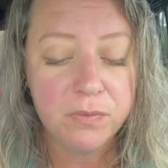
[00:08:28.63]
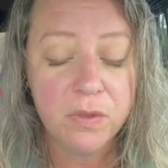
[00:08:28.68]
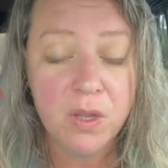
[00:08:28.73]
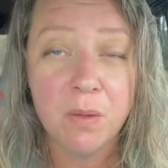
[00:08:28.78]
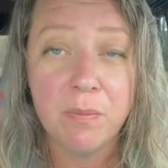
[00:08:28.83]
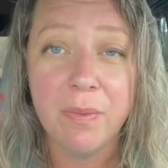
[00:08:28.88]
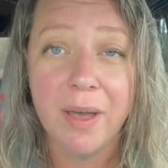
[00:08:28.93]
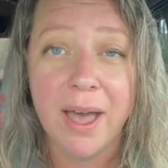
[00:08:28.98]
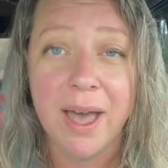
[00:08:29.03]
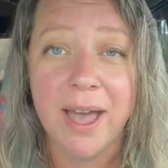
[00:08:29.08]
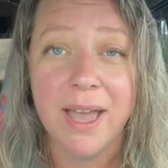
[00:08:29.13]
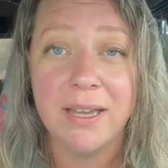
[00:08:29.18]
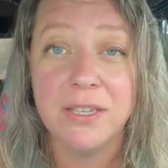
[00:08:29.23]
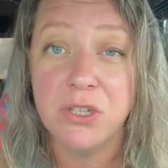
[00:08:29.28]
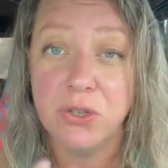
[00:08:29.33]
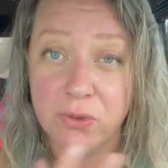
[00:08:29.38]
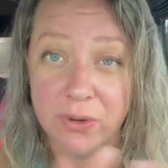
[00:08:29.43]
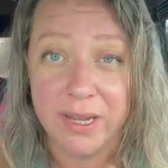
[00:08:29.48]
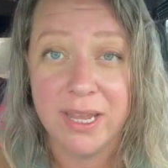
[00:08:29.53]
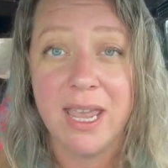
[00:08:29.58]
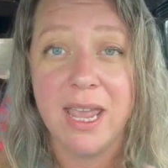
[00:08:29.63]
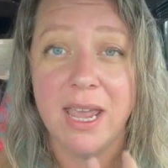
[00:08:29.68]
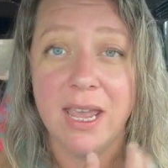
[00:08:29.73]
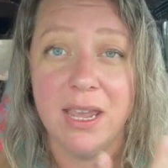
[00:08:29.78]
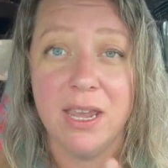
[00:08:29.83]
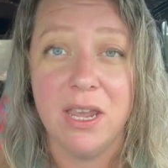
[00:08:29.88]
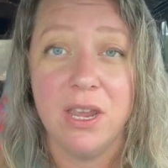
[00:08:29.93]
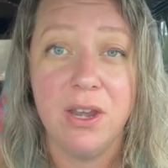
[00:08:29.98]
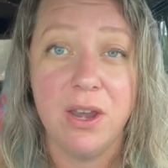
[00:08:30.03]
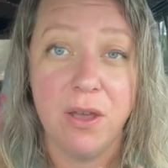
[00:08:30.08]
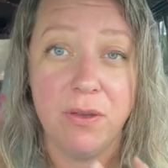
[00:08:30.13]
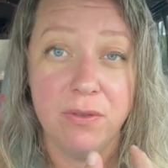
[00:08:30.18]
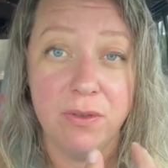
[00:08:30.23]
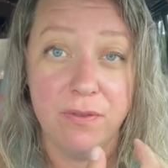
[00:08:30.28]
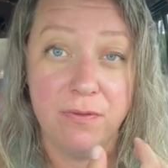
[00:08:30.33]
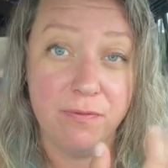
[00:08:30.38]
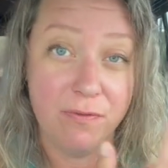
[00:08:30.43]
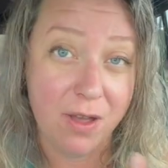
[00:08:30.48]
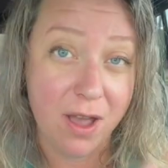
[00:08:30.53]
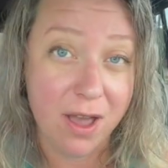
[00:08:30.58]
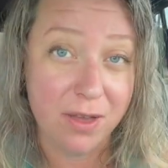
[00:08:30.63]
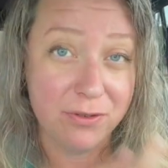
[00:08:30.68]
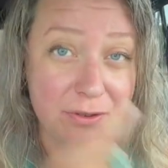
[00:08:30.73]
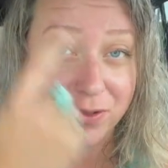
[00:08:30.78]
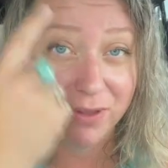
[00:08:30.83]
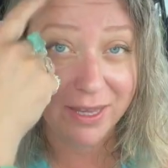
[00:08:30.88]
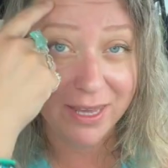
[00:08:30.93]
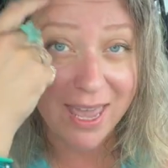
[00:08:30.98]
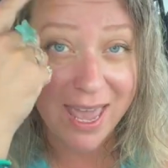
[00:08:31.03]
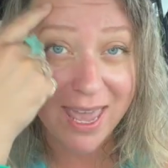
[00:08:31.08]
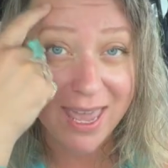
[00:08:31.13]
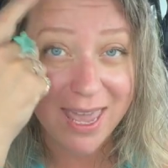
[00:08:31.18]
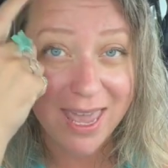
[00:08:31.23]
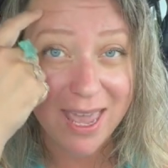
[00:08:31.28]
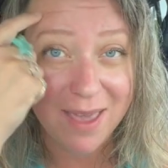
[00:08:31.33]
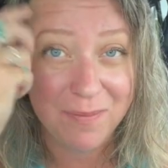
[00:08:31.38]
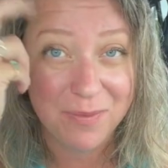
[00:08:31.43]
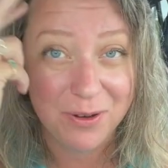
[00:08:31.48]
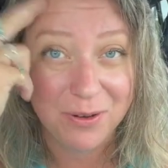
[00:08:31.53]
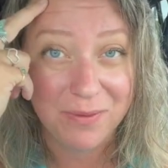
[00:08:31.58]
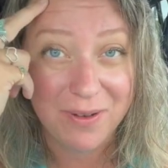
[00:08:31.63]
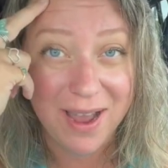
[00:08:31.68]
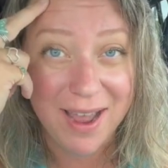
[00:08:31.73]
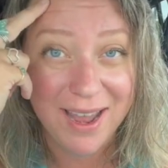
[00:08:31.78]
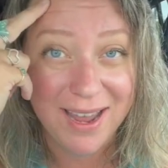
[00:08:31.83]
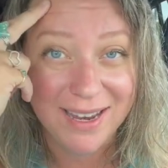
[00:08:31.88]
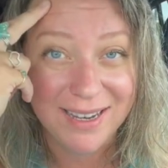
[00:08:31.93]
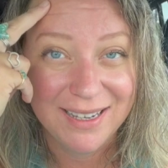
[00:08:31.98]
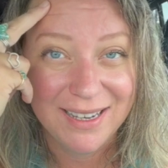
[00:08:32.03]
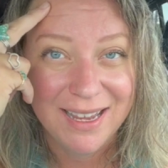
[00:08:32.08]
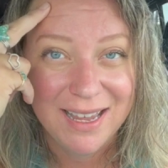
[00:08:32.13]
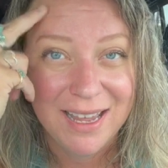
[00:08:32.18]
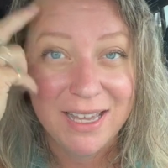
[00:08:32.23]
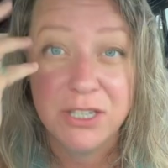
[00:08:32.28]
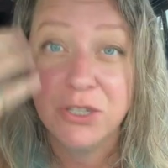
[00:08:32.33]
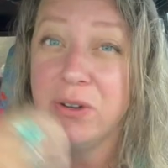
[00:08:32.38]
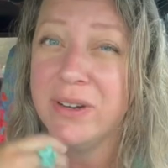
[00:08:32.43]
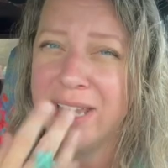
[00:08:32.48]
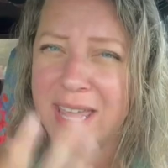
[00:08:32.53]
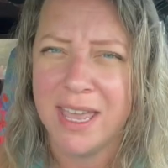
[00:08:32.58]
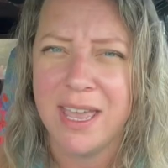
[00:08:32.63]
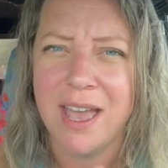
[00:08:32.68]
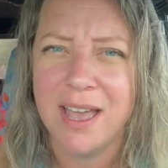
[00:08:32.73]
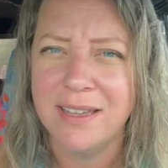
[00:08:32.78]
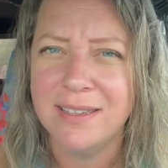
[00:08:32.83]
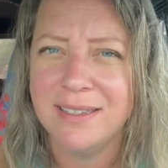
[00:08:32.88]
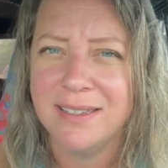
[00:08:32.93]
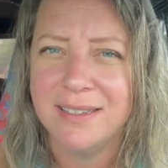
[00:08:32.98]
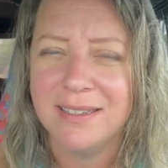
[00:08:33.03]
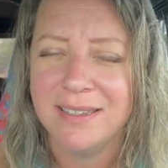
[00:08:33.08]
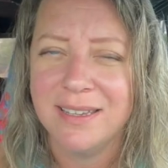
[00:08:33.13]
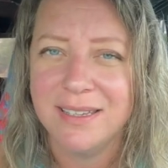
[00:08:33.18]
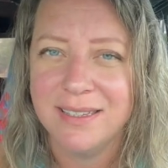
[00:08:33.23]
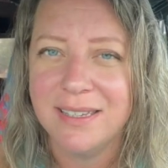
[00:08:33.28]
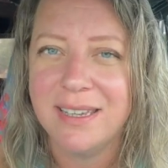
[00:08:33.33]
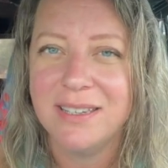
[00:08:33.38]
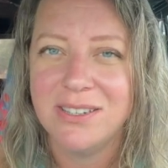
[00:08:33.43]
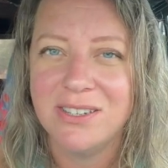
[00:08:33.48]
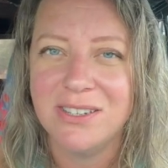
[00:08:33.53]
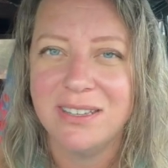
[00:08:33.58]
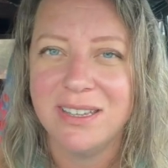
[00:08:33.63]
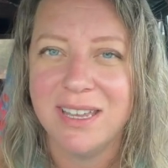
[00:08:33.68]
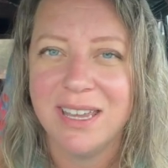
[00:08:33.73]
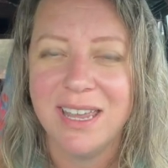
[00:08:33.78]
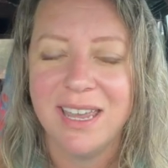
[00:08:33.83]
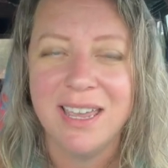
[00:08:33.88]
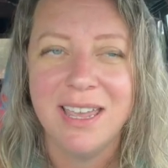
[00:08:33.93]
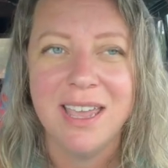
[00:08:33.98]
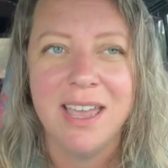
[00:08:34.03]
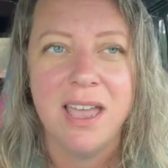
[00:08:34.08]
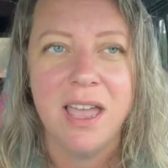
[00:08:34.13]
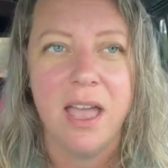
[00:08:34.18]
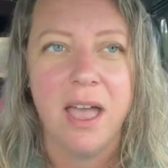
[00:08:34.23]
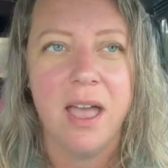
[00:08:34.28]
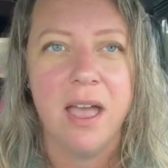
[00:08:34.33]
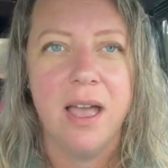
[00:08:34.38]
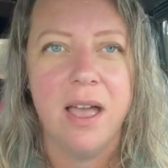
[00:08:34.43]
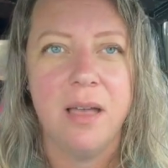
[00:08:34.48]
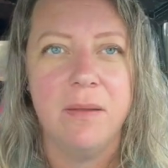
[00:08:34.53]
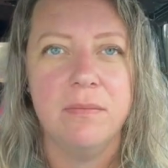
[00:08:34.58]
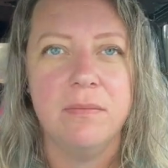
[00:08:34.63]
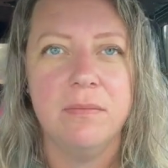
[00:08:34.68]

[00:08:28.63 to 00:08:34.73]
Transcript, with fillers: by tricking, you know, the father, the gatekeeper, right? Tricking us, essentially. Um,